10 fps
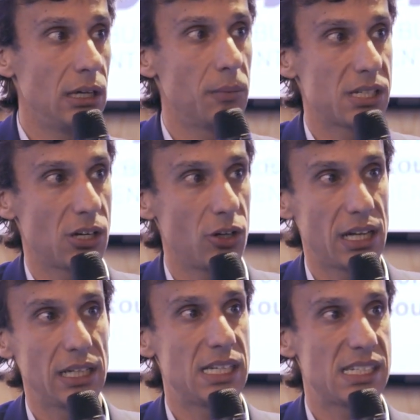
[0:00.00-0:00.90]
in Barcelona,
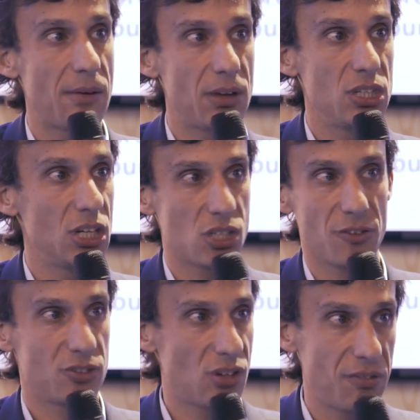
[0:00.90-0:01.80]
I need 7 years
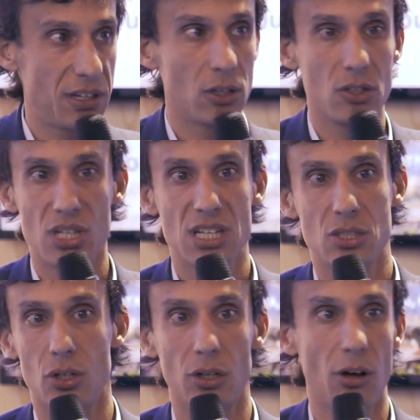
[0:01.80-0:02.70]
of traffic
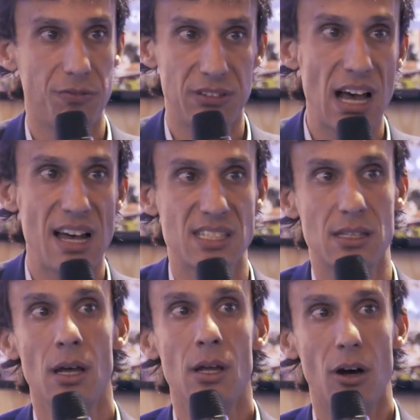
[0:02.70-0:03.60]
congestion, of
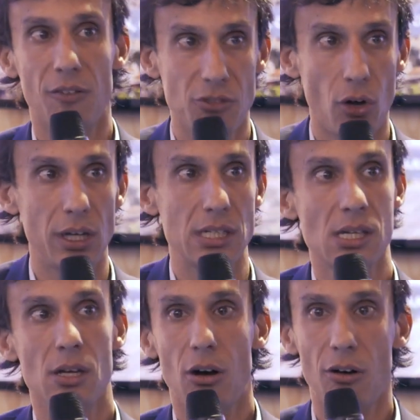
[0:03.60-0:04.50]
dust, of noise,
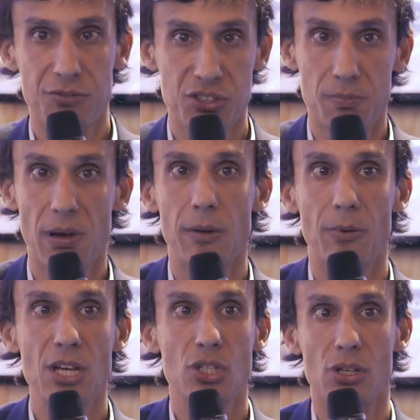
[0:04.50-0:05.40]
of
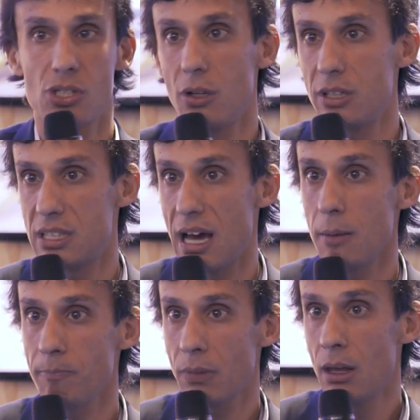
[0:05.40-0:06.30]
vibrations all the time,